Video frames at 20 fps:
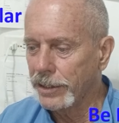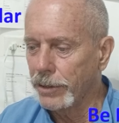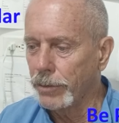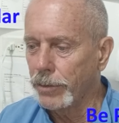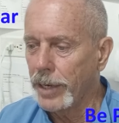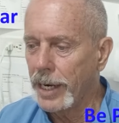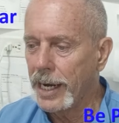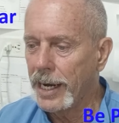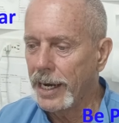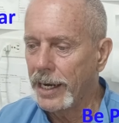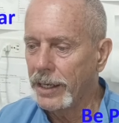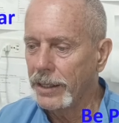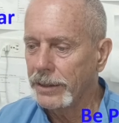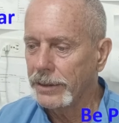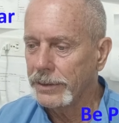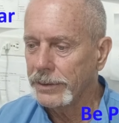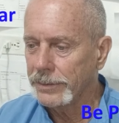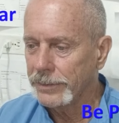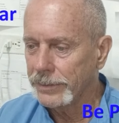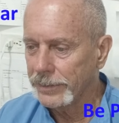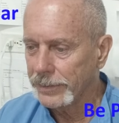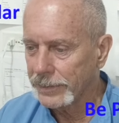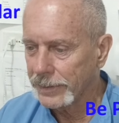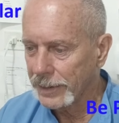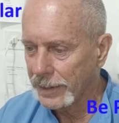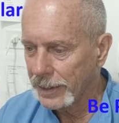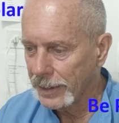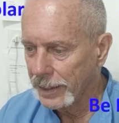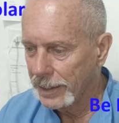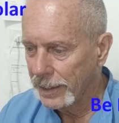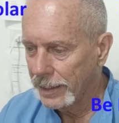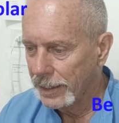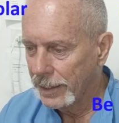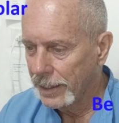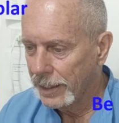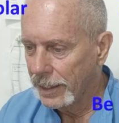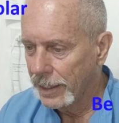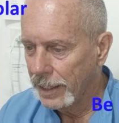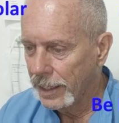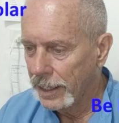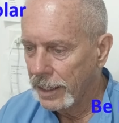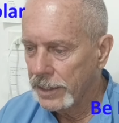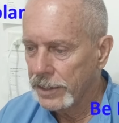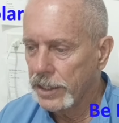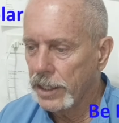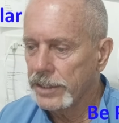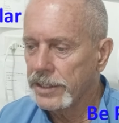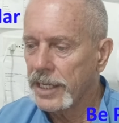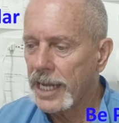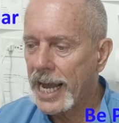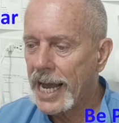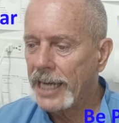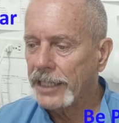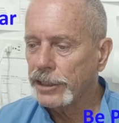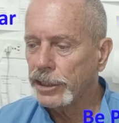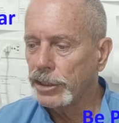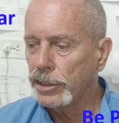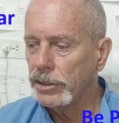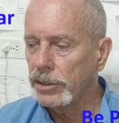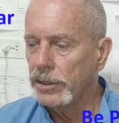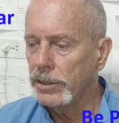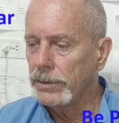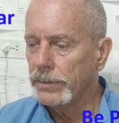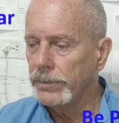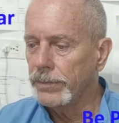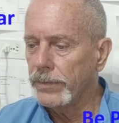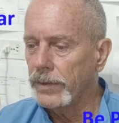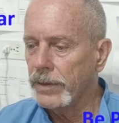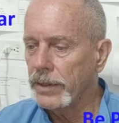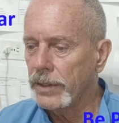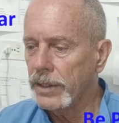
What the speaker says: NREL, the National